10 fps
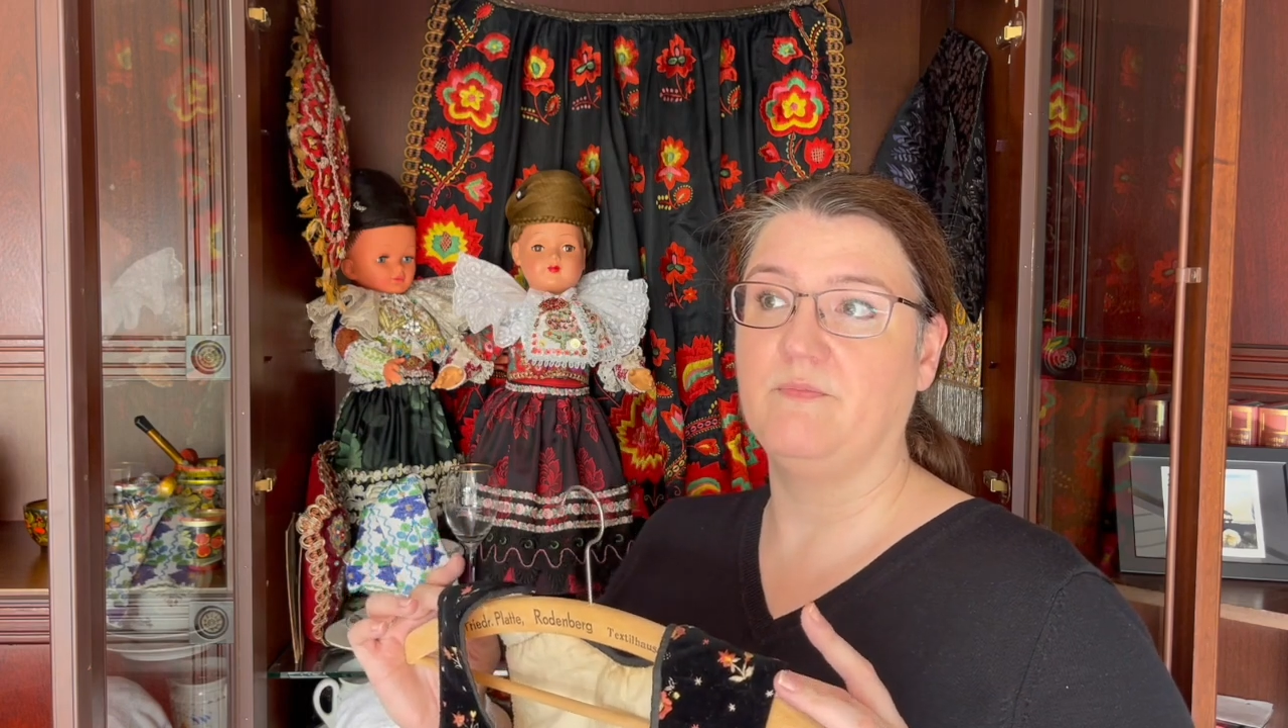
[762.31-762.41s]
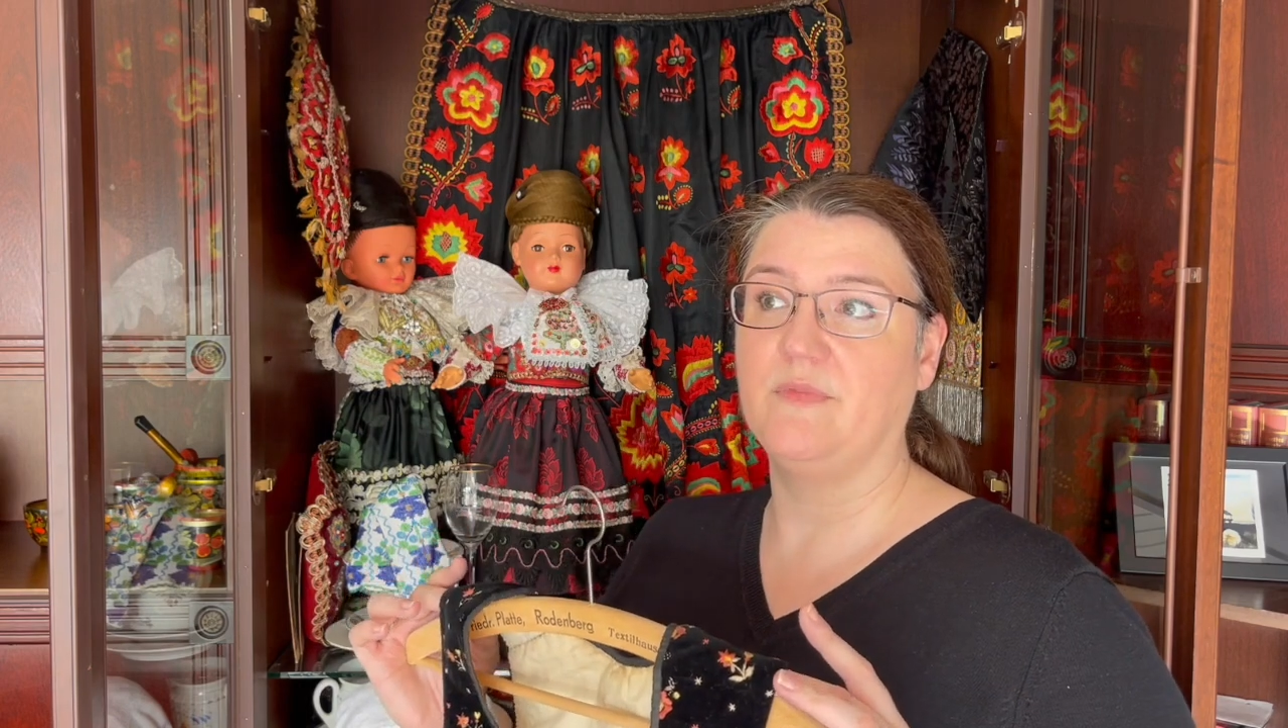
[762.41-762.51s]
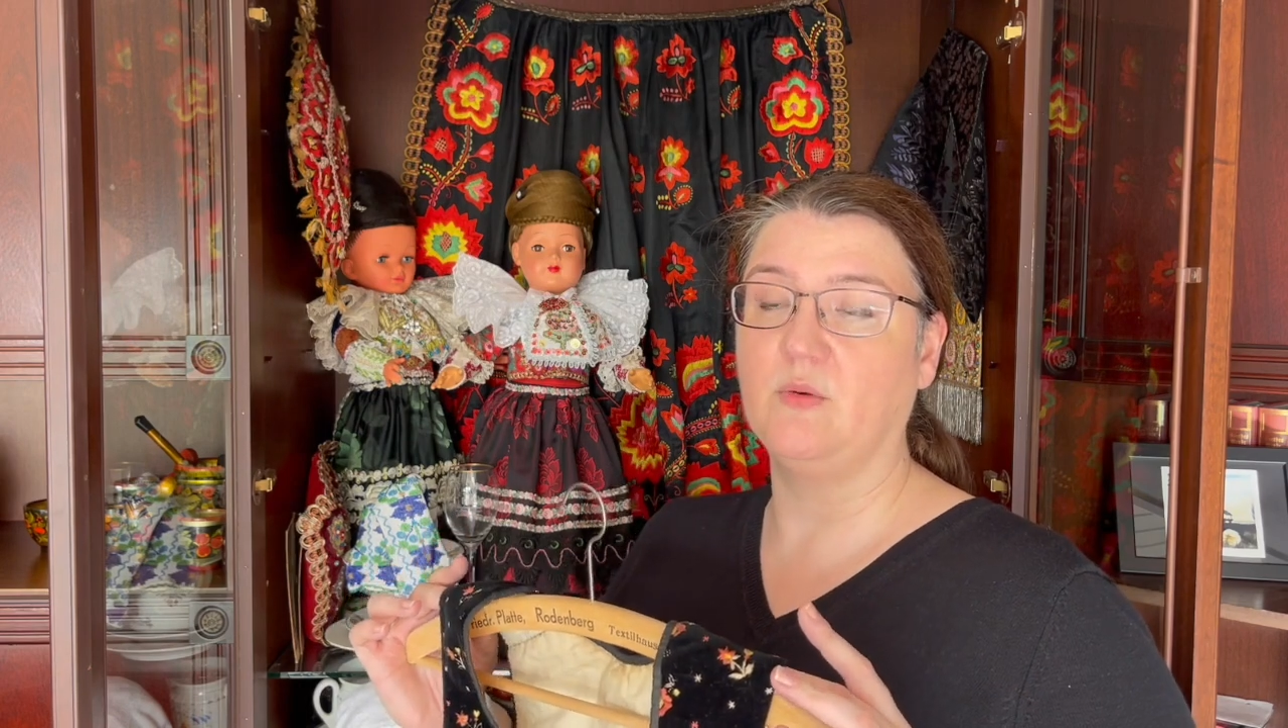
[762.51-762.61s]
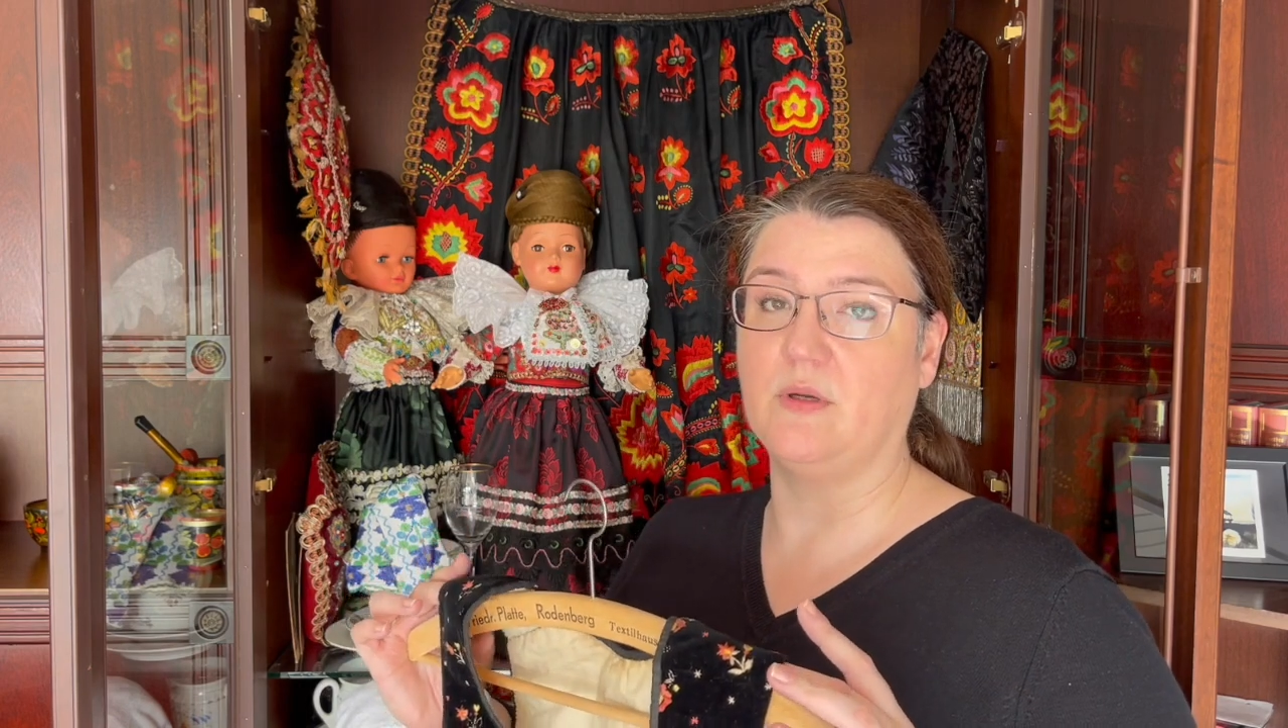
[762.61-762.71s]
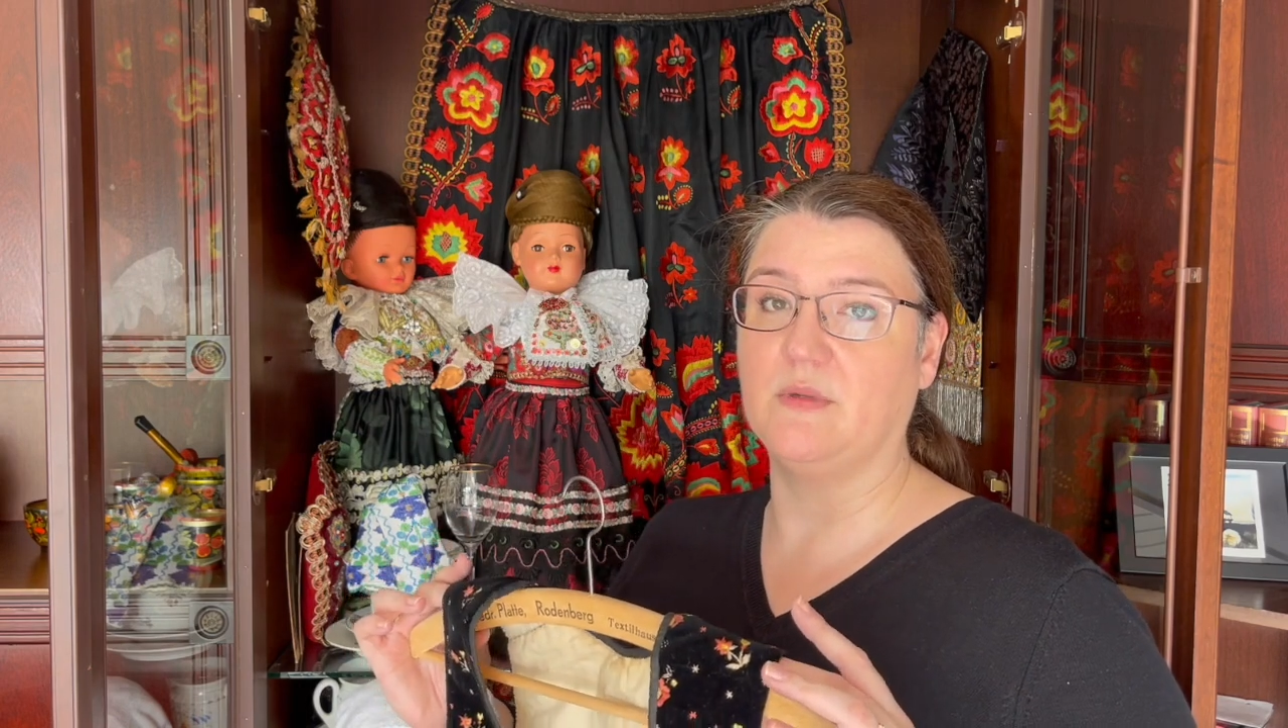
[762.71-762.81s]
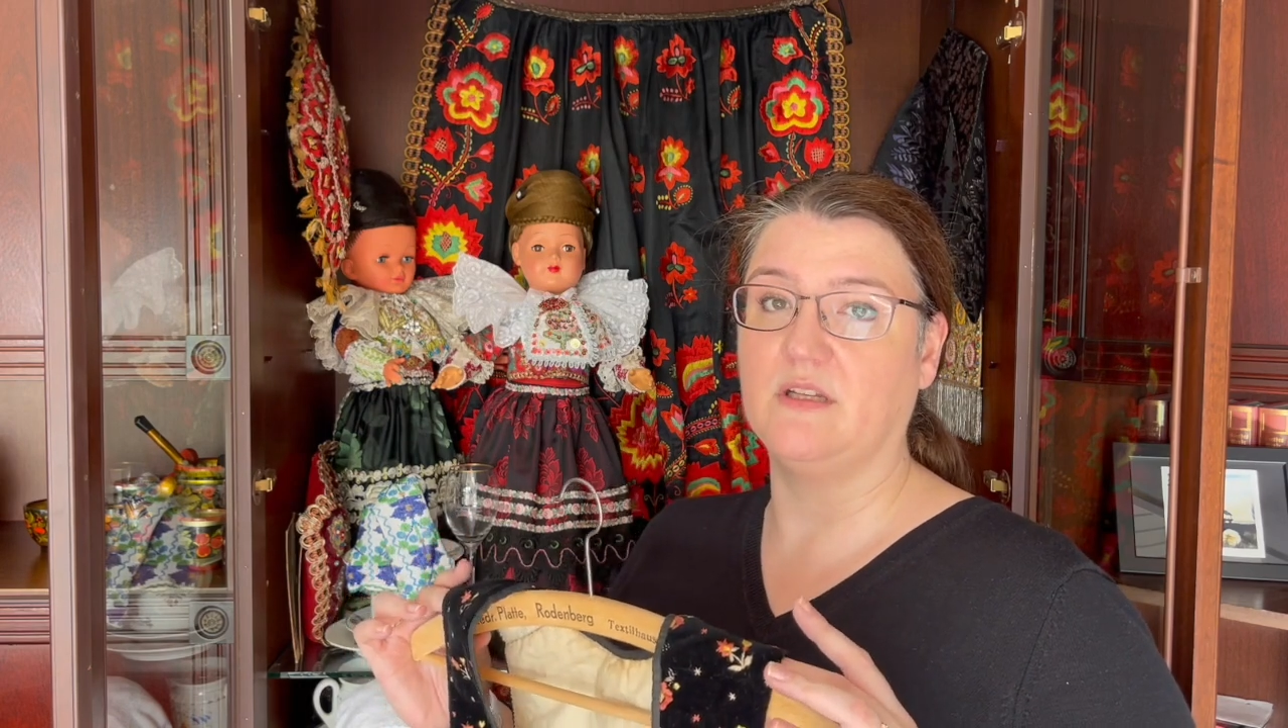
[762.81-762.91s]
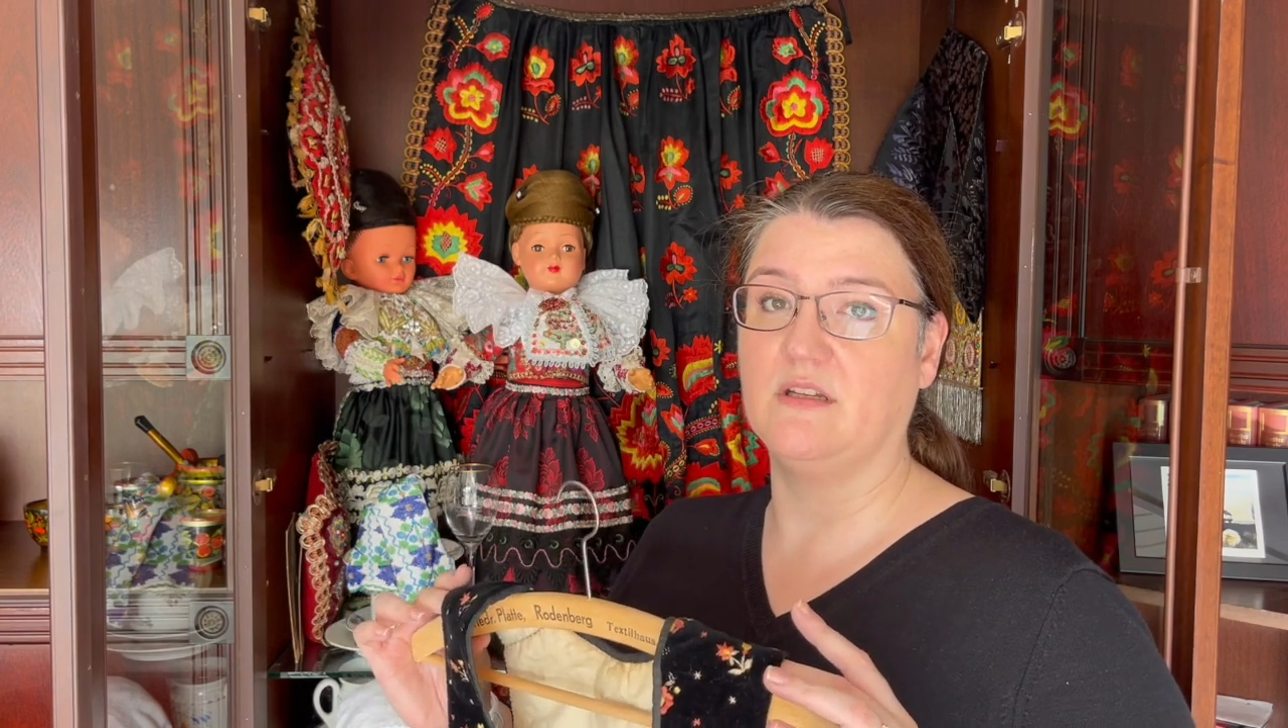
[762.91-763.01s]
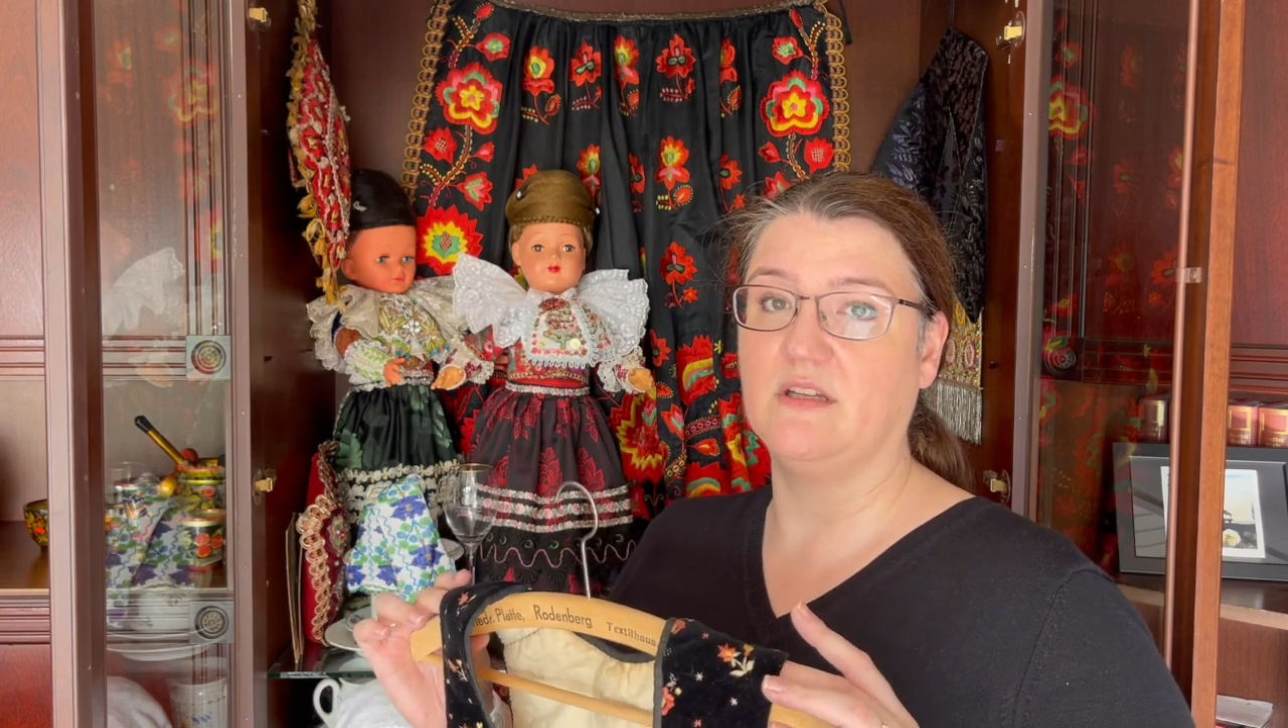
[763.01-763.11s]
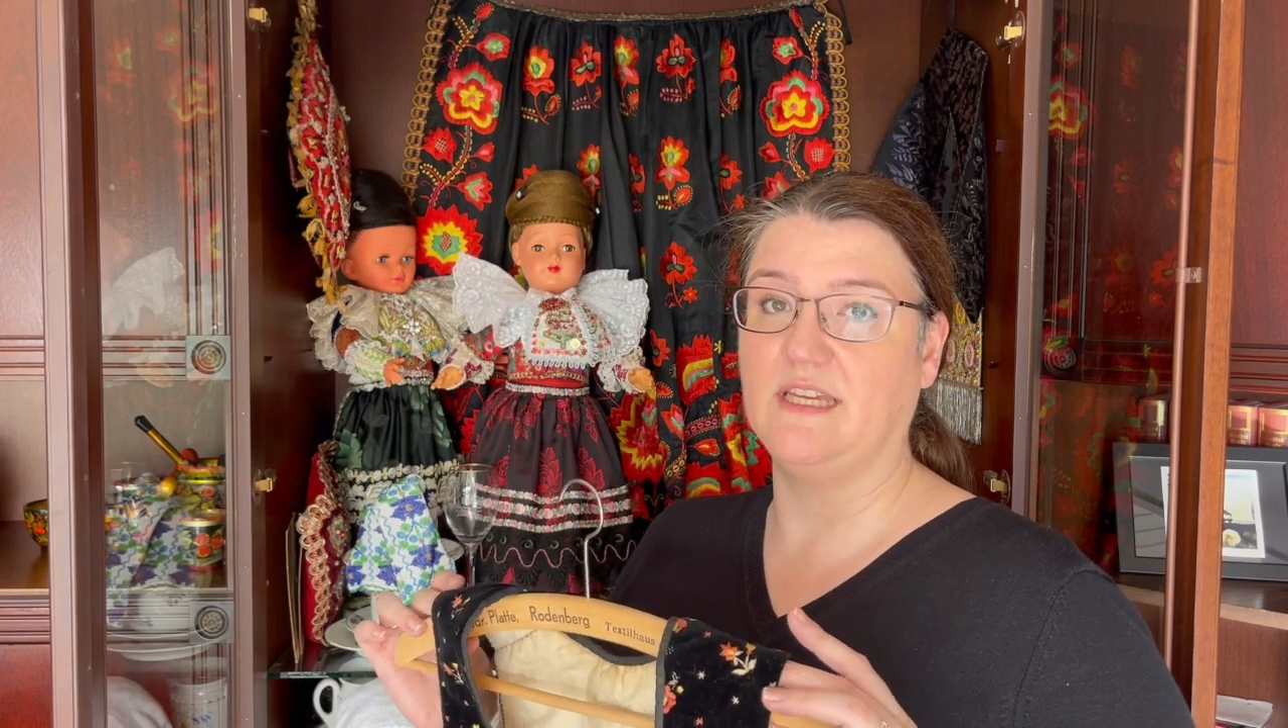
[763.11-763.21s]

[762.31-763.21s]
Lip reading: the women